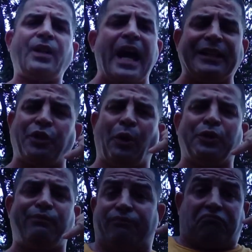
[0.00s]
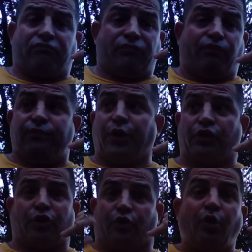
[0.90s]
I told just
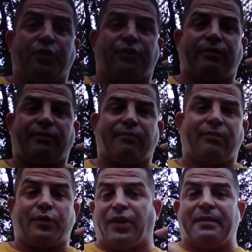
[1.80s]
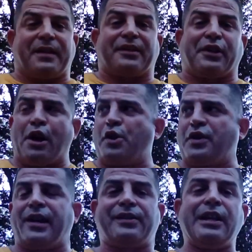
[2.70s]
the truth, the same thing I tell all you
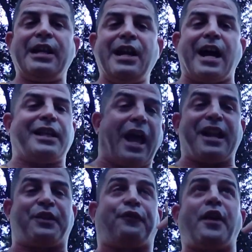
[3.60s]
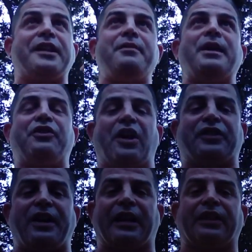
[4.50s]
guys. And it's funny to me and
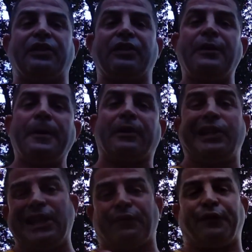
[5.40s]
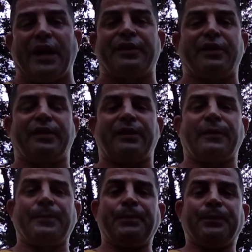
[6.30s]
Dante Hawkins that he's a fighter,
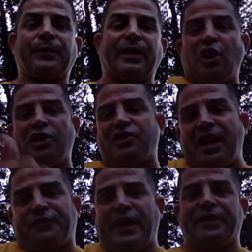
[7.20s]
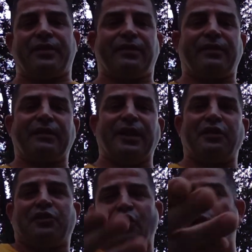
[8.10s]
but Cullen's not a fighter.
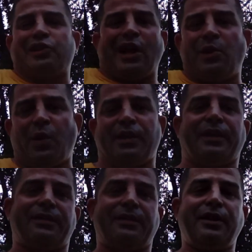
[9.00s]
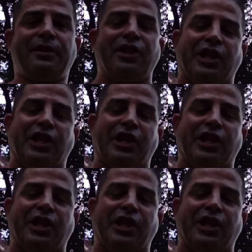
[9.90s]
And Cullen's not a hooligan. This